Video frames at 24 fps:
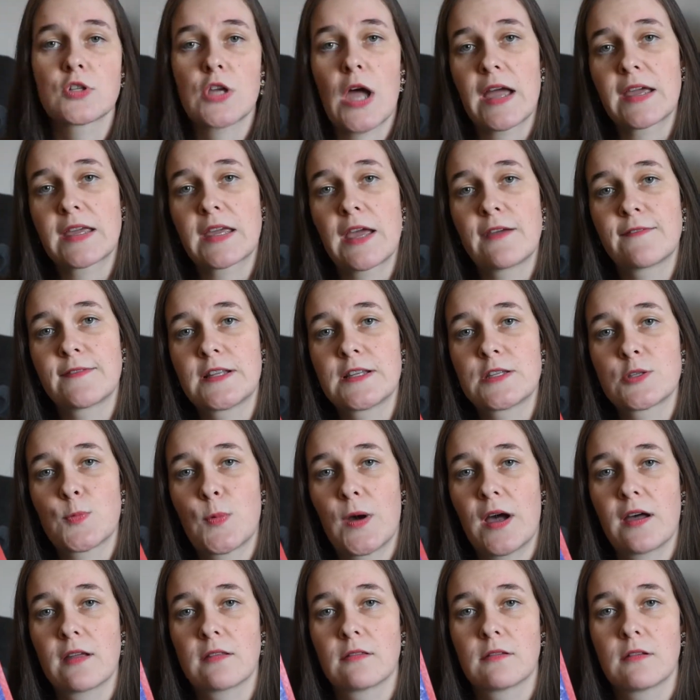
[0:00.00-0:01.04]
So I gave this
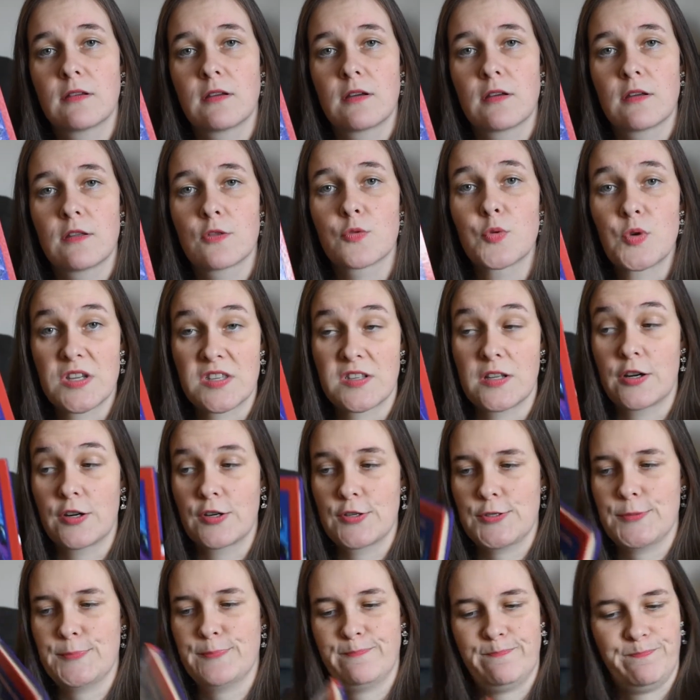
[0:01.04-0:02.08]
one 3
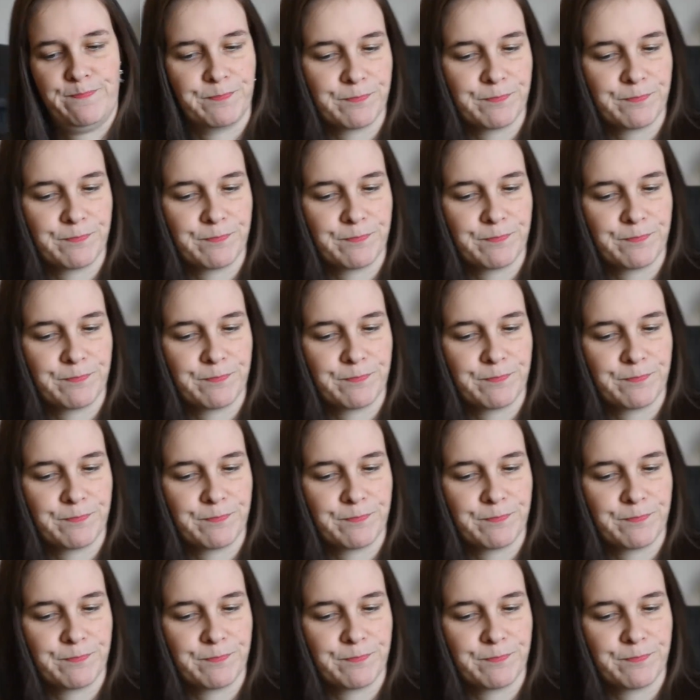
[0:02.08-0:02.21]
stars.